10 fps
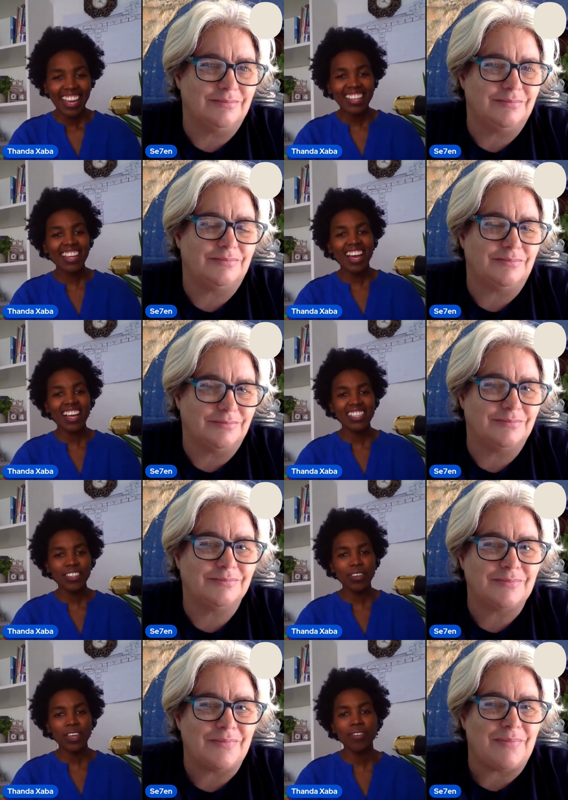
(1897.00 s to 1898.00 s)
Speaker 1: it
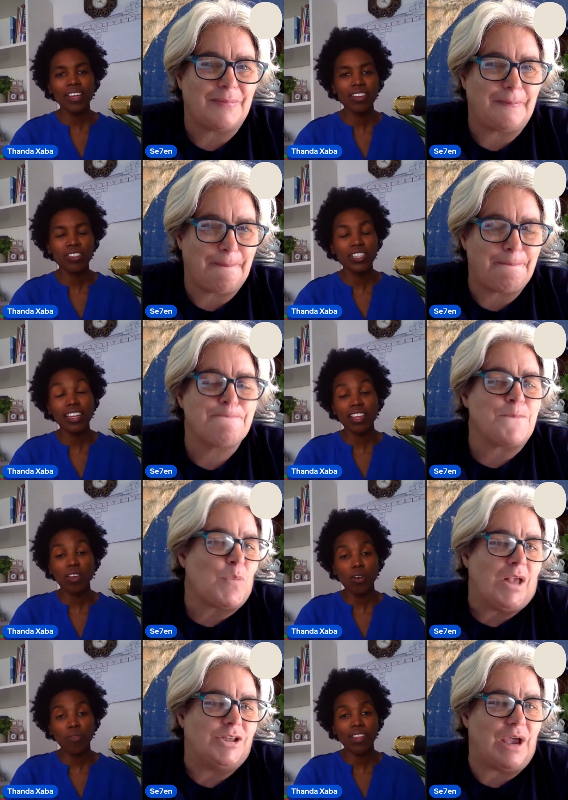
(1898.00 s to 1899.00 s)
does. You're giving, you're
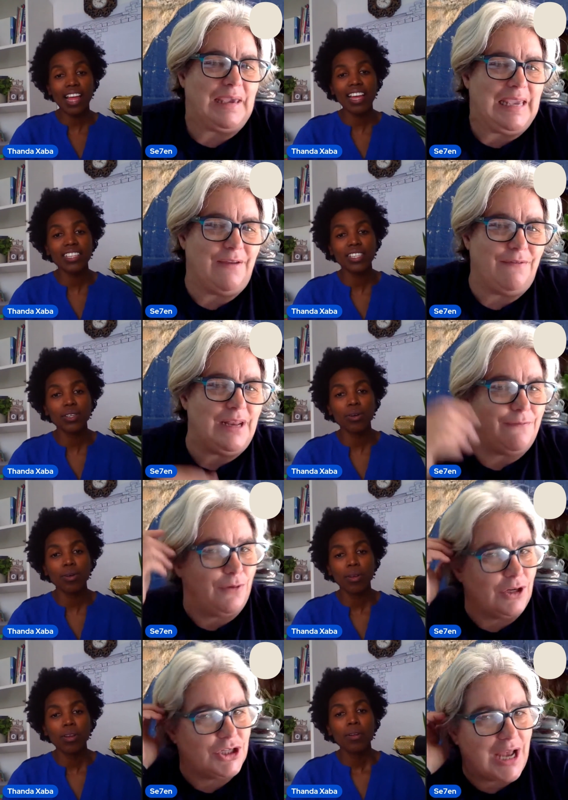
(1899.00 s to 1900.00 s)
shedding a lot of so light. Even so. if
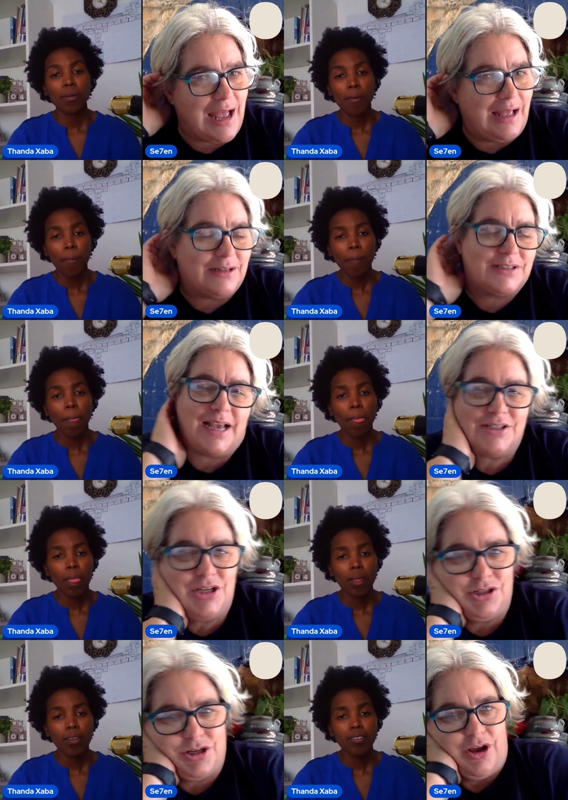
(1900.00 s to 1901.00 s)
your
Speaker 2: child
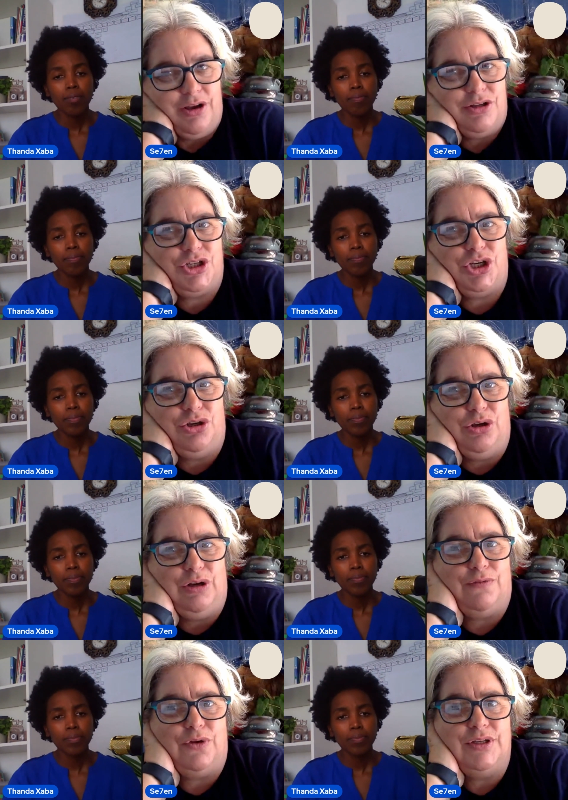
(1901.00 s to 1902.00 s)
doesn't go to
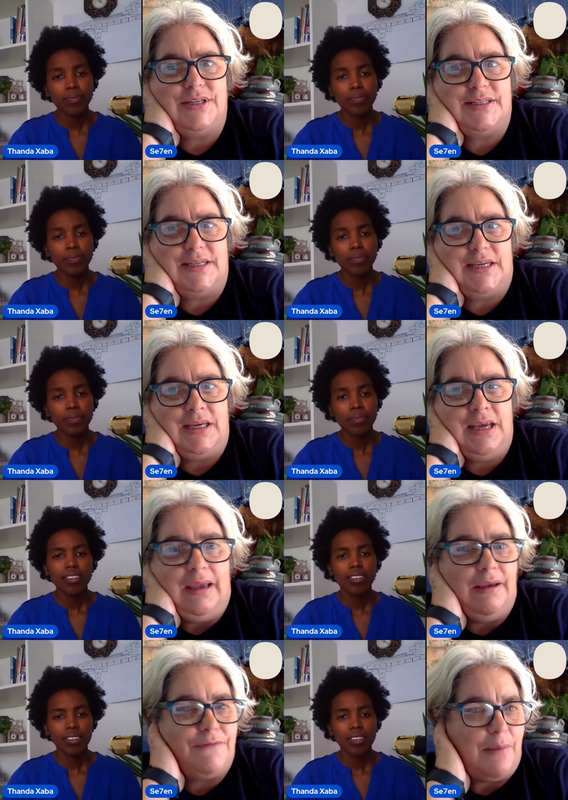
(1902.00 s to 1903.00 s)
university,
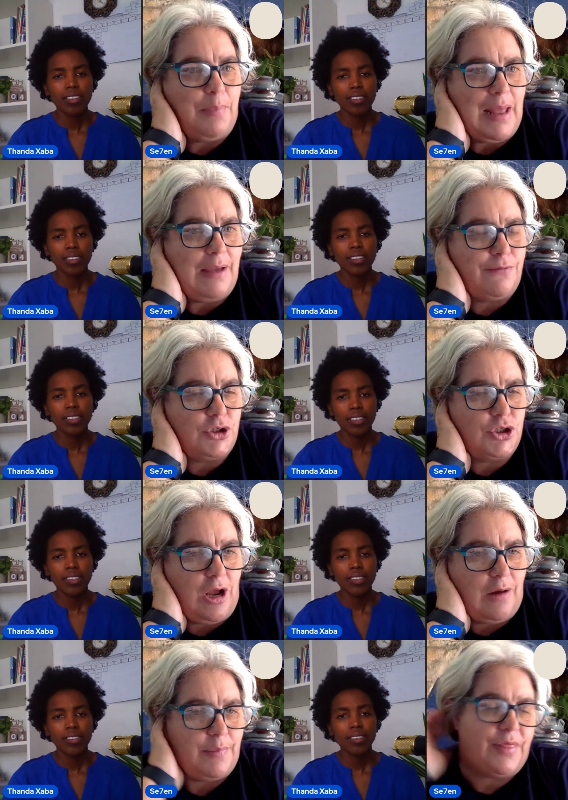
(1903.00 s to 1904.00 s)
if they're applying for a
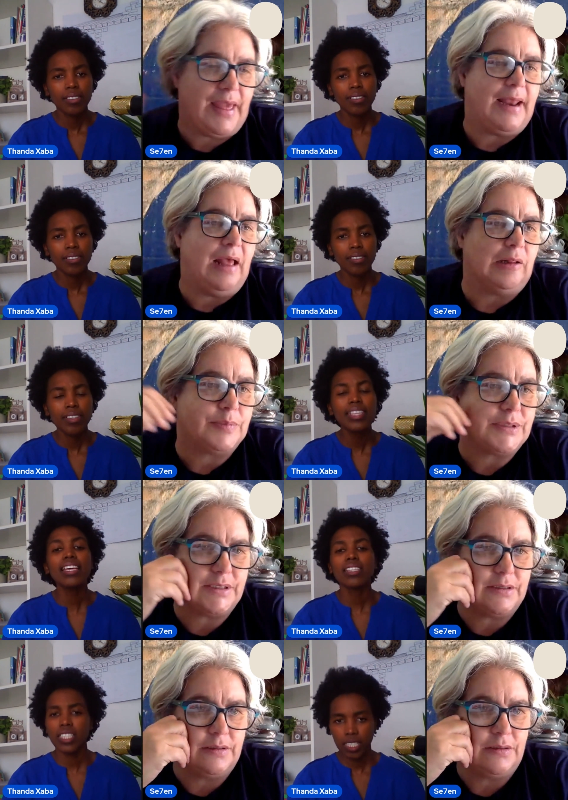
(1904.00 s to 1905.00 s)
job, that helps.
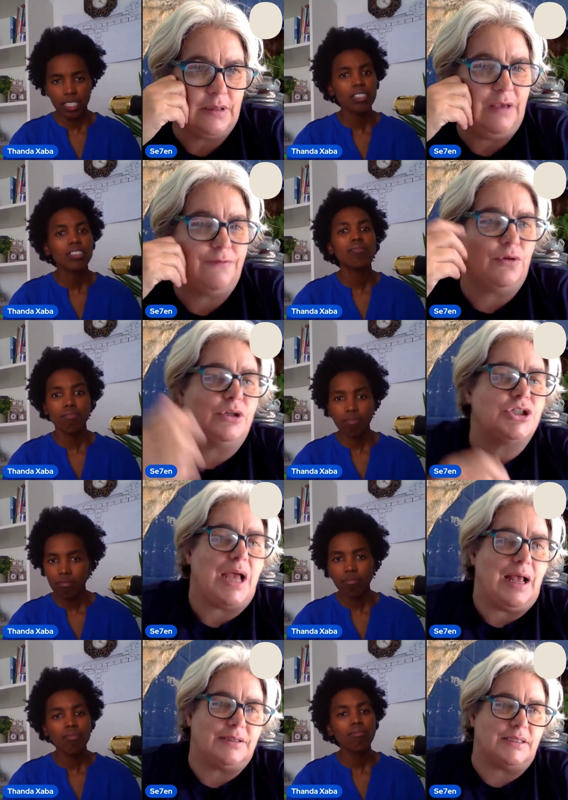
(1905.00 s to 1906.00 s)
Yes if your child